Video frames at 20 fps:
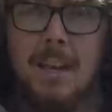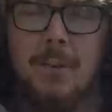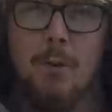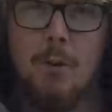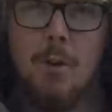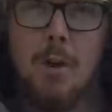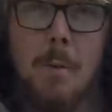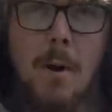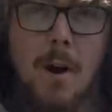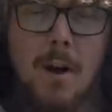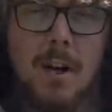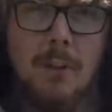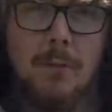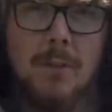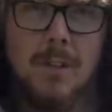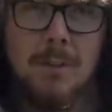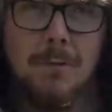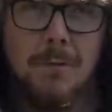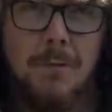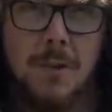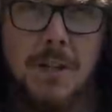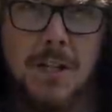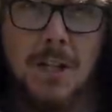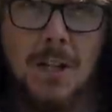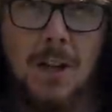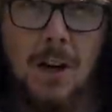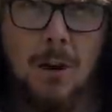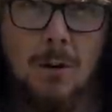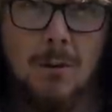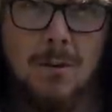If you're on the market for some
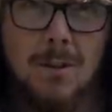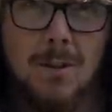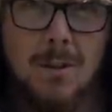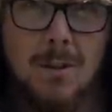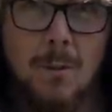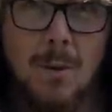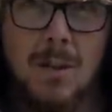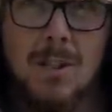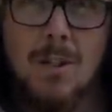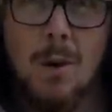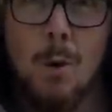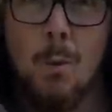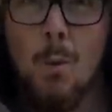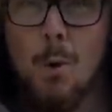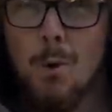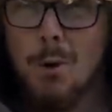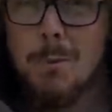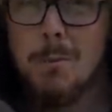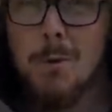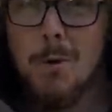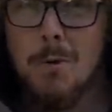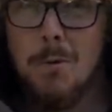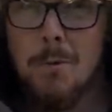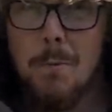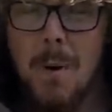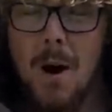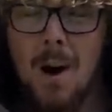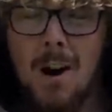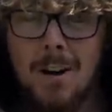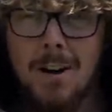fishing clothes which are waterproof
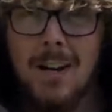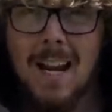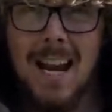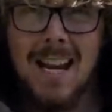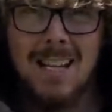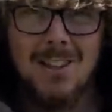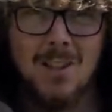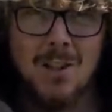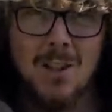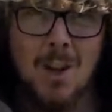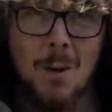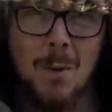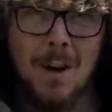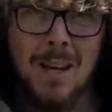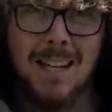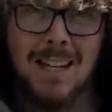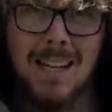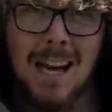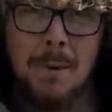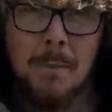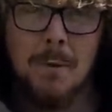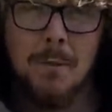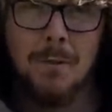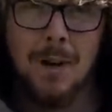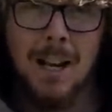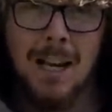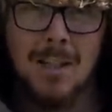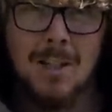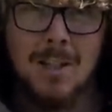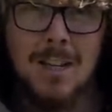but aren't head to toe in
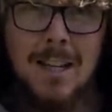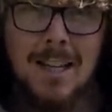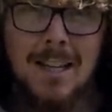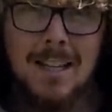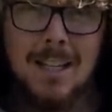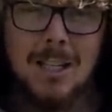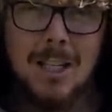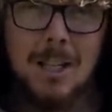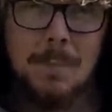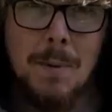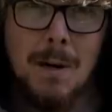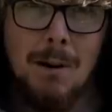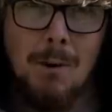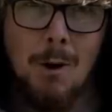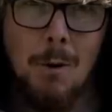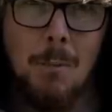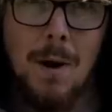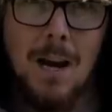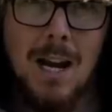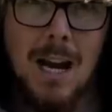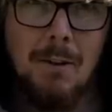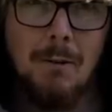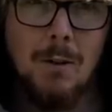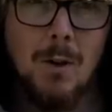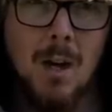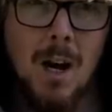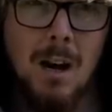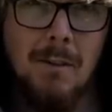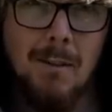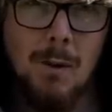camouflage, then Speero may have
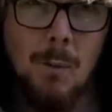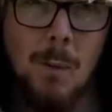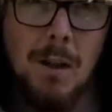you covered.